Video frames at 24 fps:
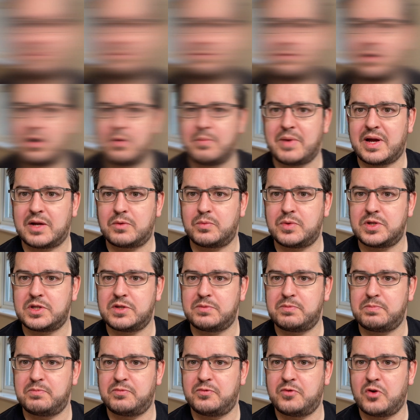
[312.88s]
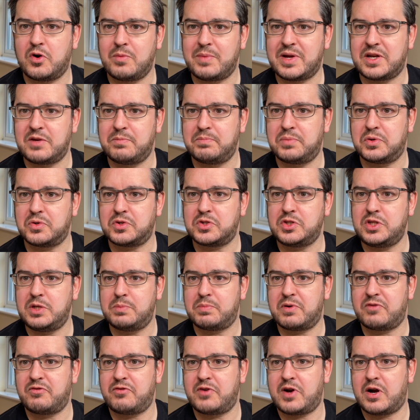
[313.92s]
Format. Which format of books do you
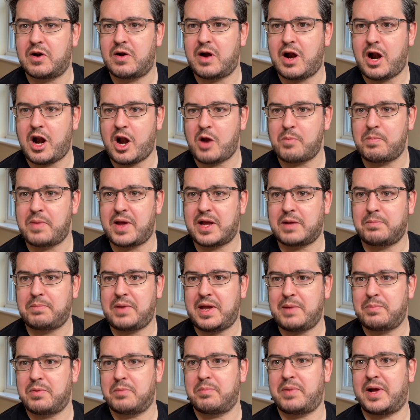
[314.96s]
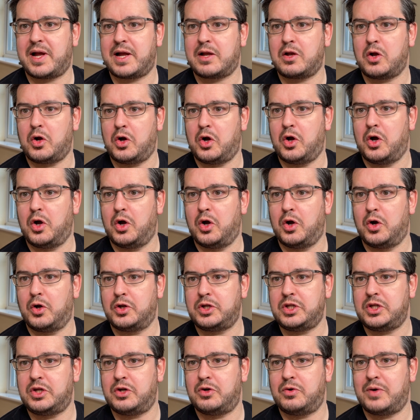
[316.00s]
prefer? Hardback, paperback,
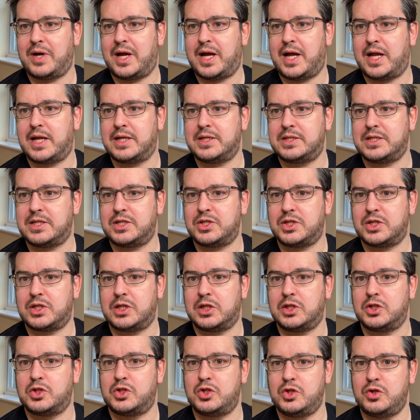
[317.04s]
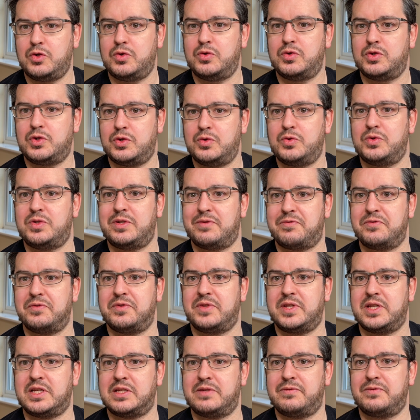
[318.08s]
audio, and digital? Do you do
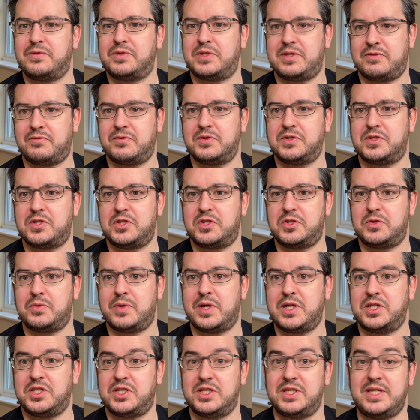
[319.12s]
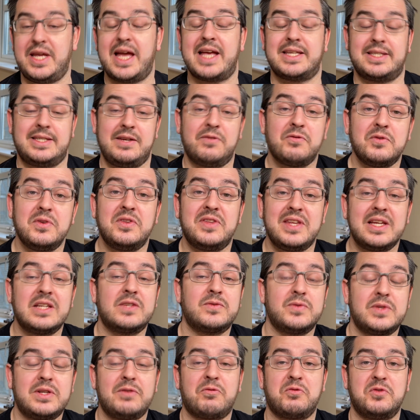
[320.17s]
different things for different situations? Yes, different things
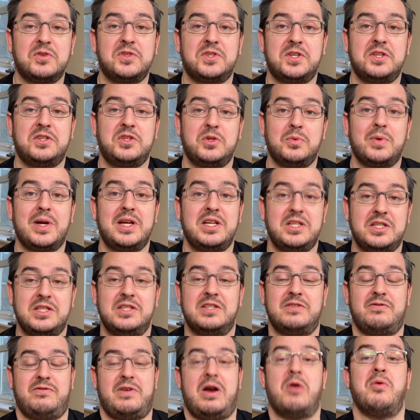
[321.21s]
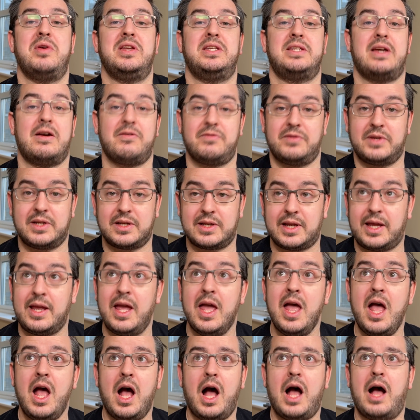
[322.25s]
for different situations, very definitely.
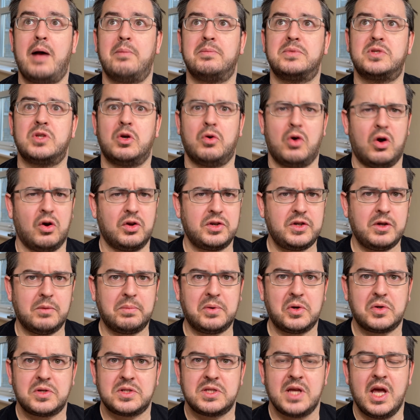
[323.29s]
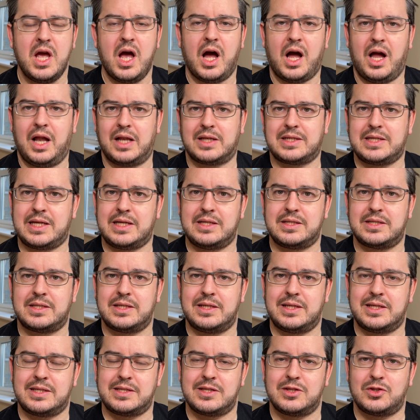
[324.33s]
So audiobooks I'll tend to
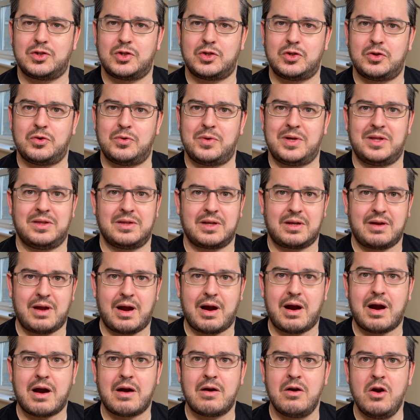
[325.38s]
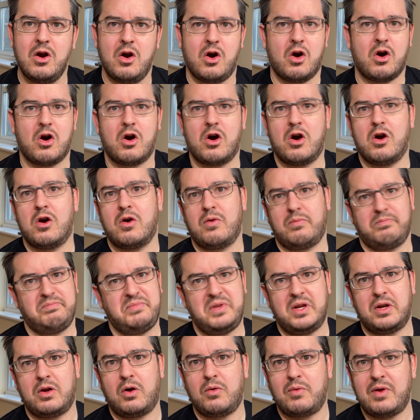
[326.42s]
listen to in the car, or
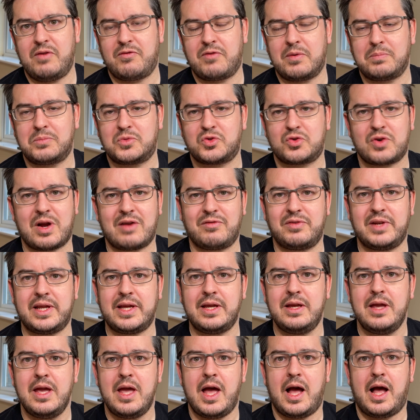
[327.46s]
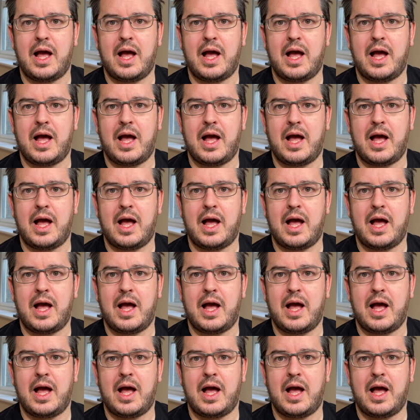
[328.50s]
if I'm traveling.